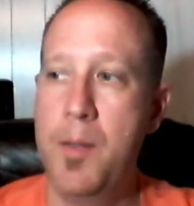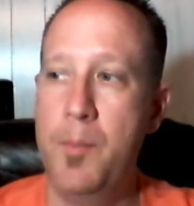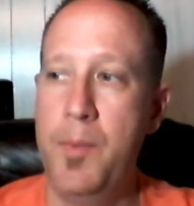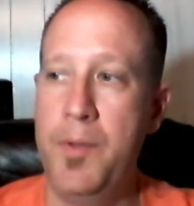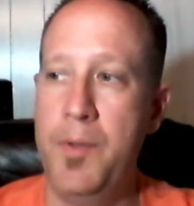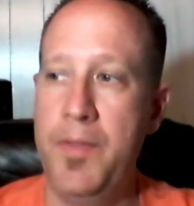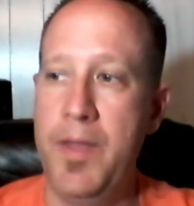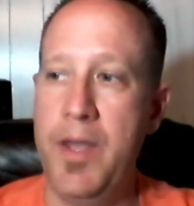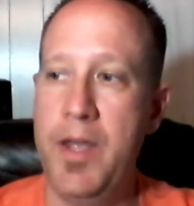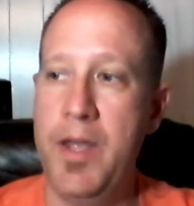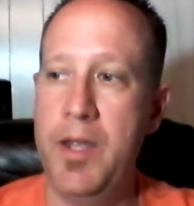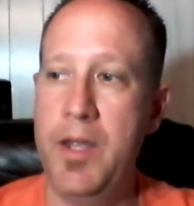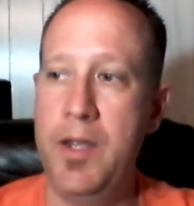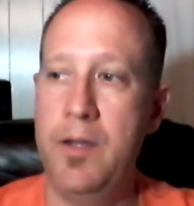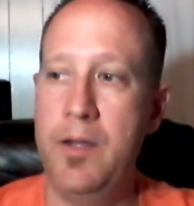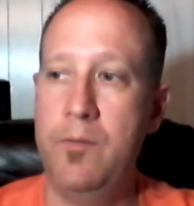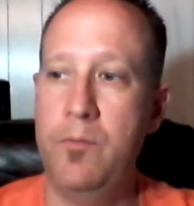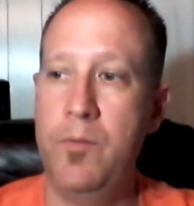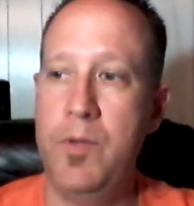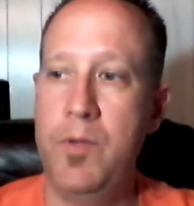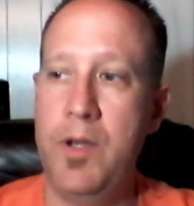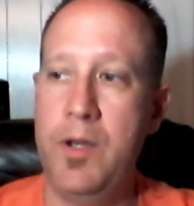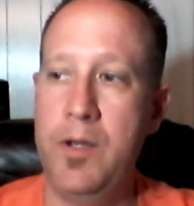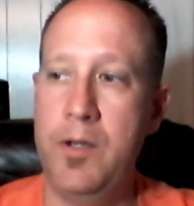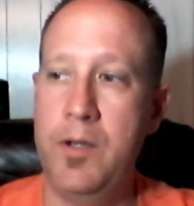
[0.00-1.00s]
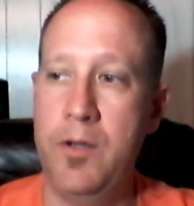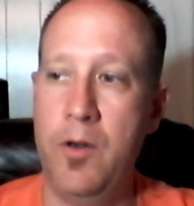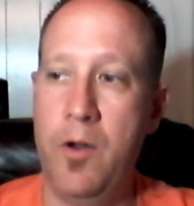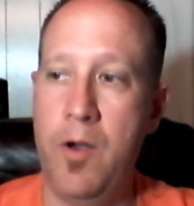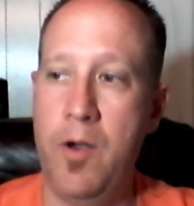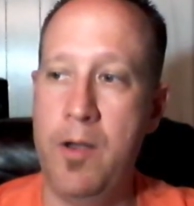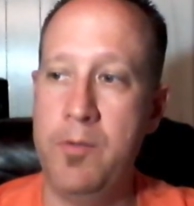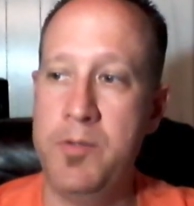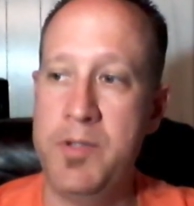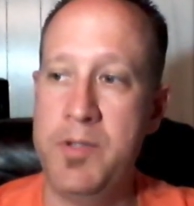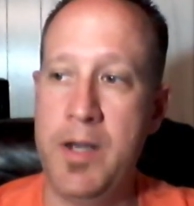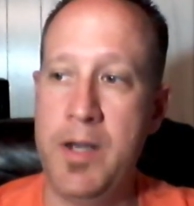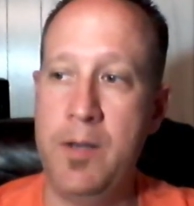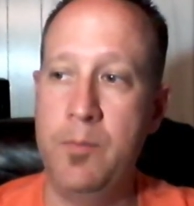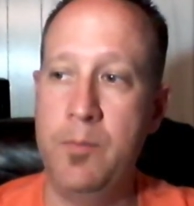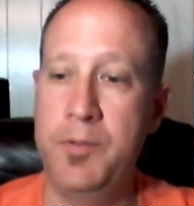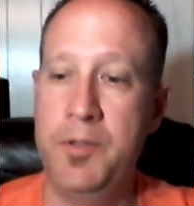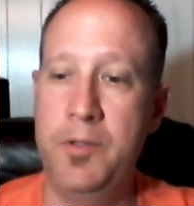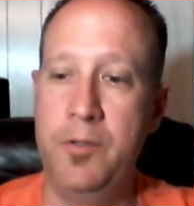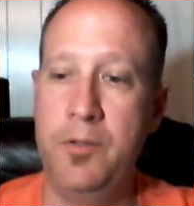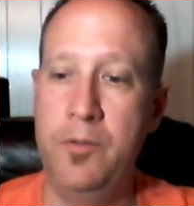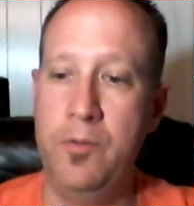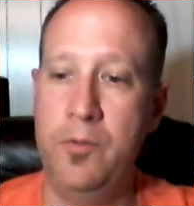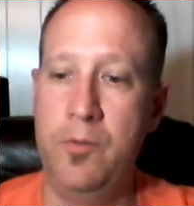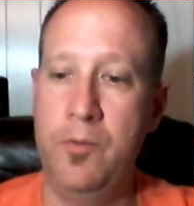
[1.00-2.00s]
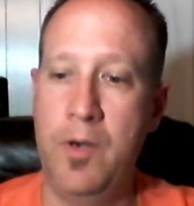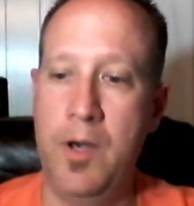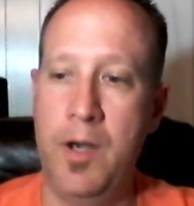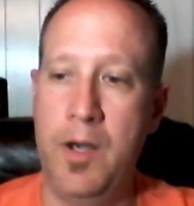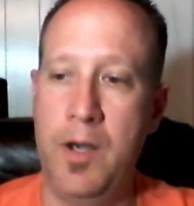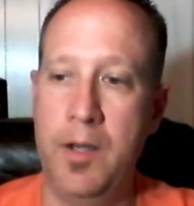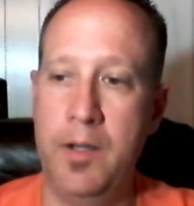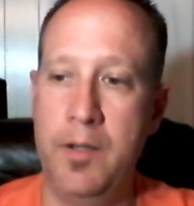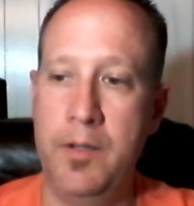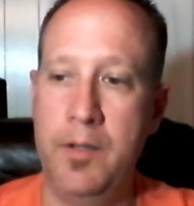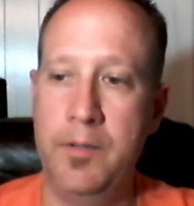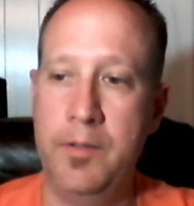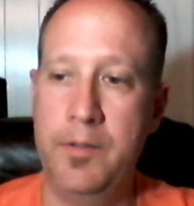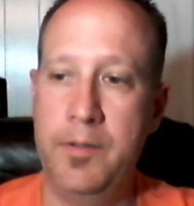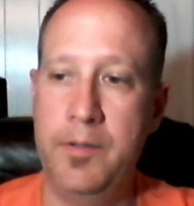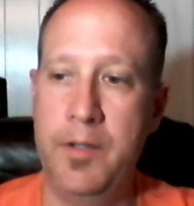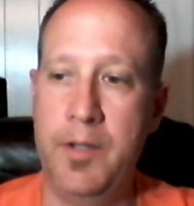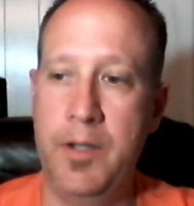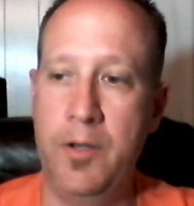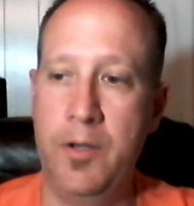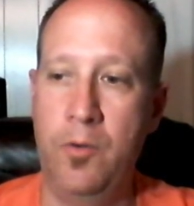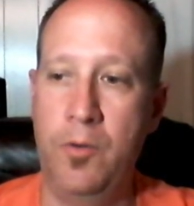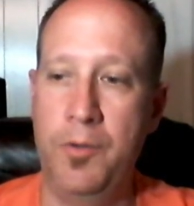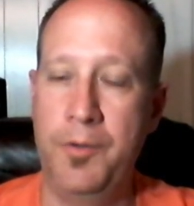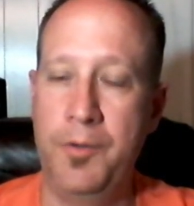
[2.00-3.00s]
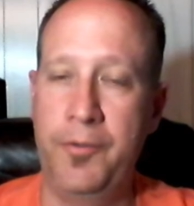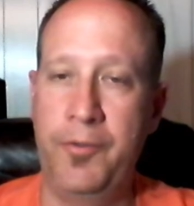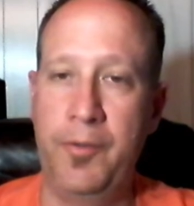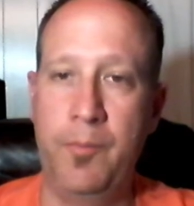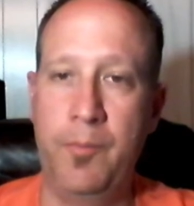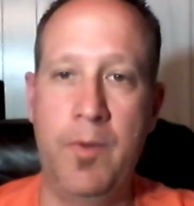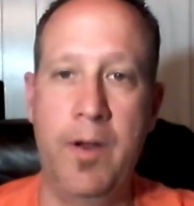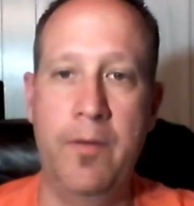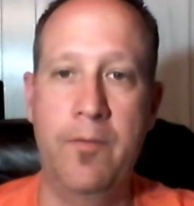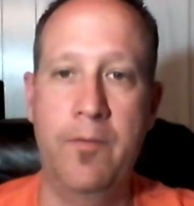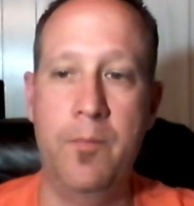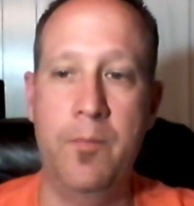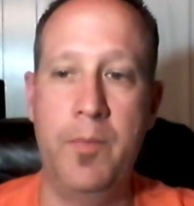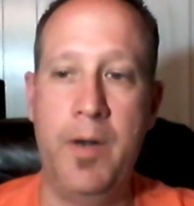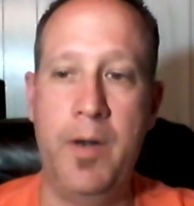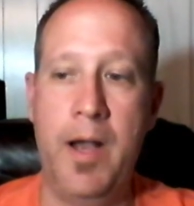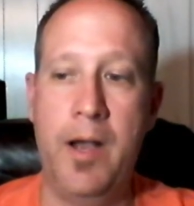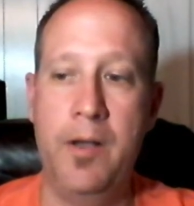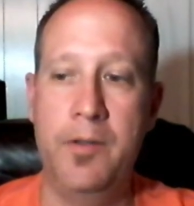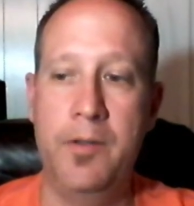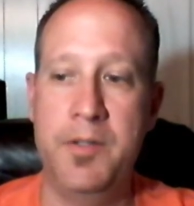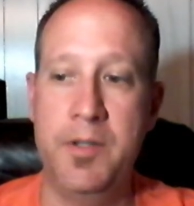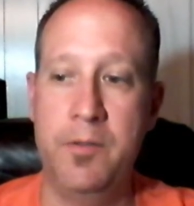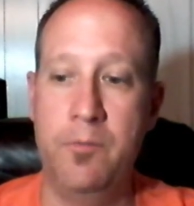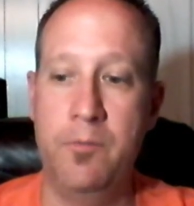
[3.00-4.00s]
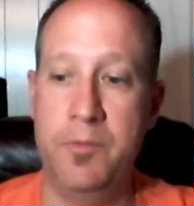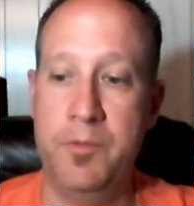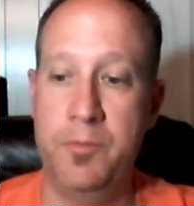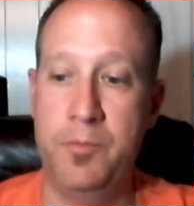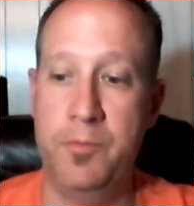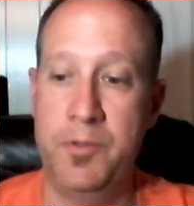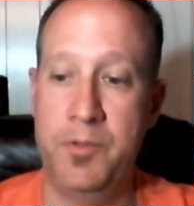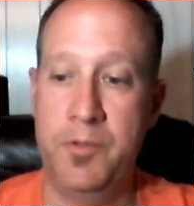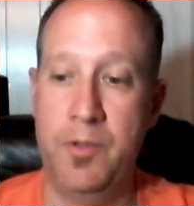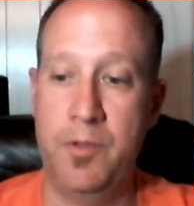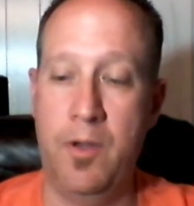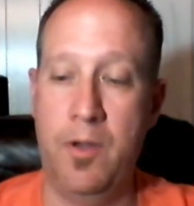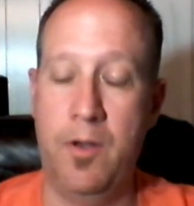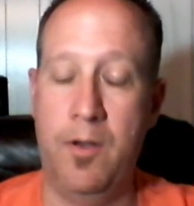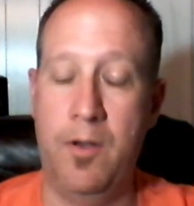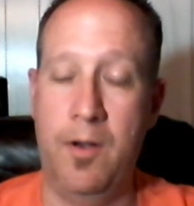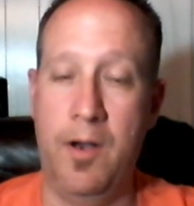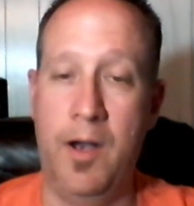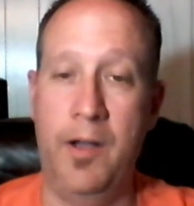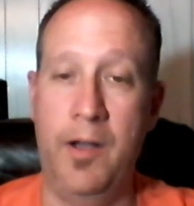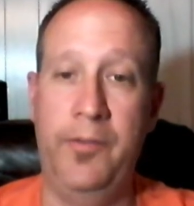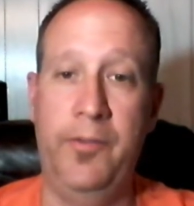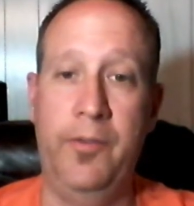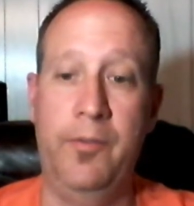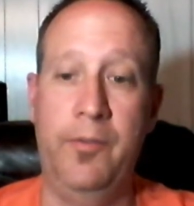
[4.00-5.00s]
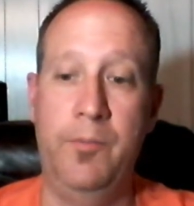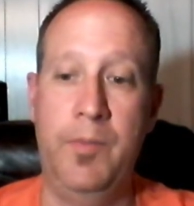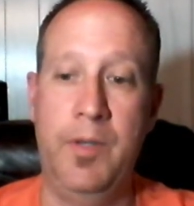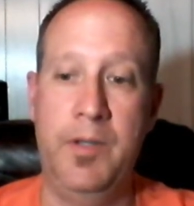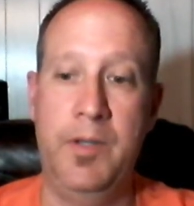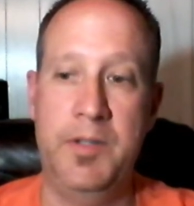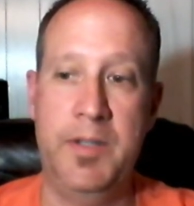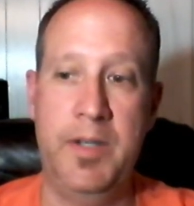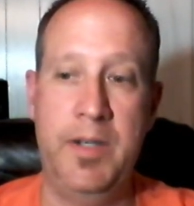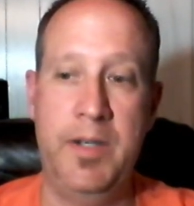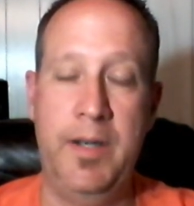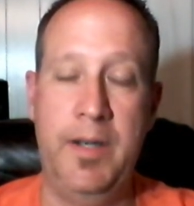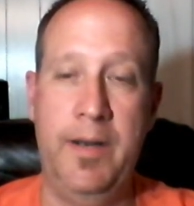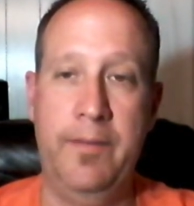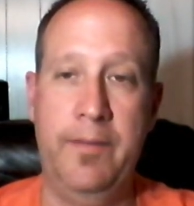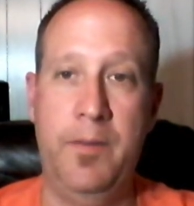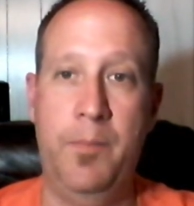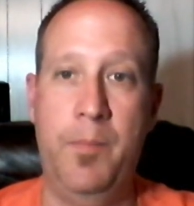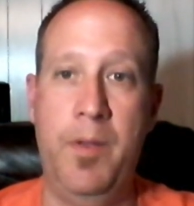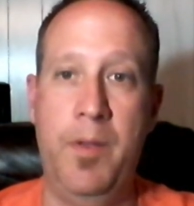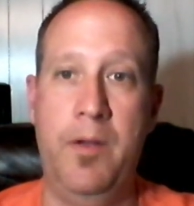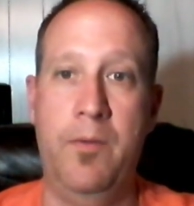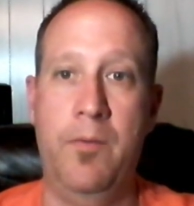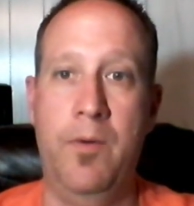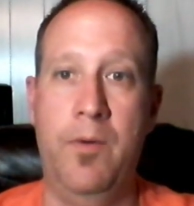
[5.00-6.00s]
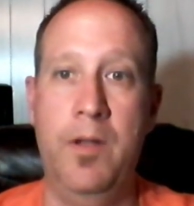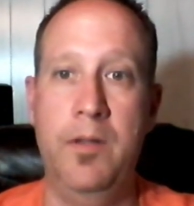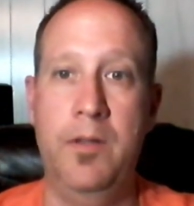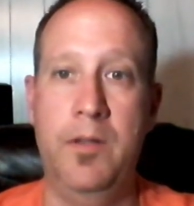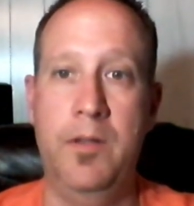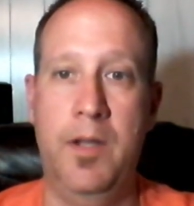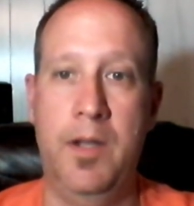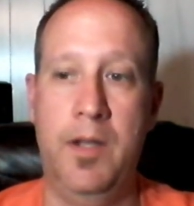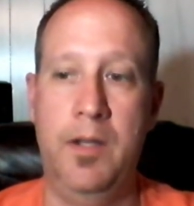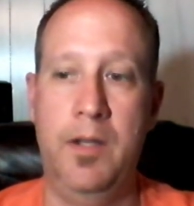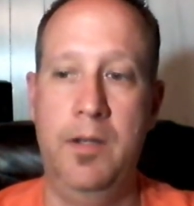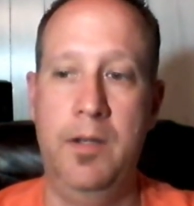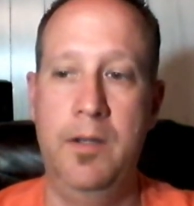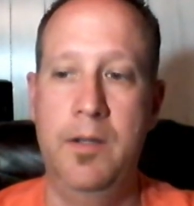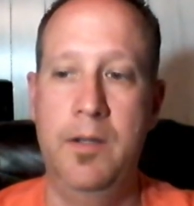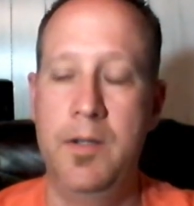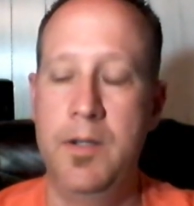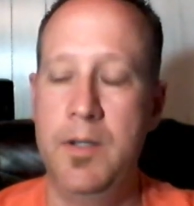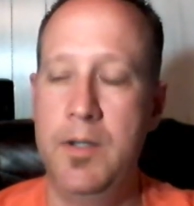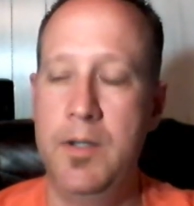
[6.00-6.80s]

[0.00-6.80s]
But then I was able to get a hold of some government housing, which was awesome because I didn't have to pay rent then,